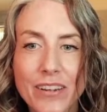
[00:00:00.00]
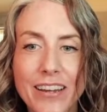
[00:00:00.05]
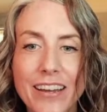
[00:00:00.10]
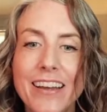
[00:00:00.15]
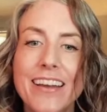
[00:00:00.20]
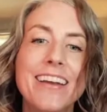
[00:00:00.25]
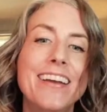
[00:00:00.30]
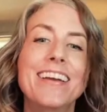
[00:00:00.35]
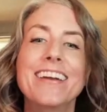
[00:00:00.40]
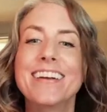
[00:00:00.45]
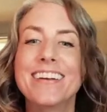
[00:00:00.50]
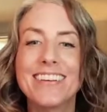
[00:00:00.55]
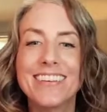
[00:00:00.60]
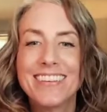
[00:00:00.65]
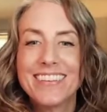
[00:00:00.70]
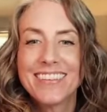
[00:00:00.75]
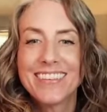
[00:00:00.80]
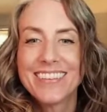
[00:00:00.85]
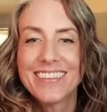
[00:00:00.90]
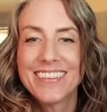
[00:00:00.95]
Hey.
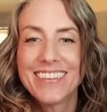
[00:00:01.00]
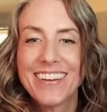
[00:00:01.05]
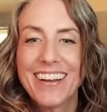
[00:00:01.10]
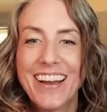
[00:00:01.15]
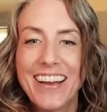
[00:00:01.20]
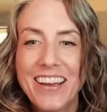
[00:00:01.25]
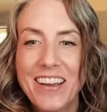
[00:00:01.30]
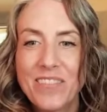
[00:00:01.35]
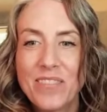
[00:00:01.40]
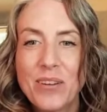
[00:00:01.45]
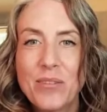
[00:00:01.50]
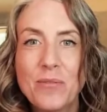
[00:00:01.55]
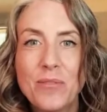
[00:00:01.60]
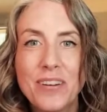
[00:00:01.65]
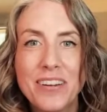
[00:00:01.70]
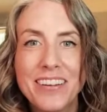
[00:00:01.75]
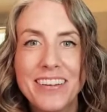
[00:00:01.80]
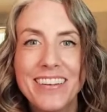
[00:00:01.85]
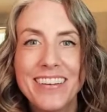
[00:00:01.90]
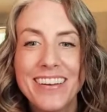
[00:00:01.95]
Hi,
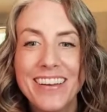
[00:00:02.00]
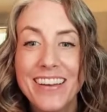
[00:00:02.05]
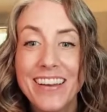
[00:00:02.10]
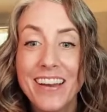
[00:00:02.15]
everyone.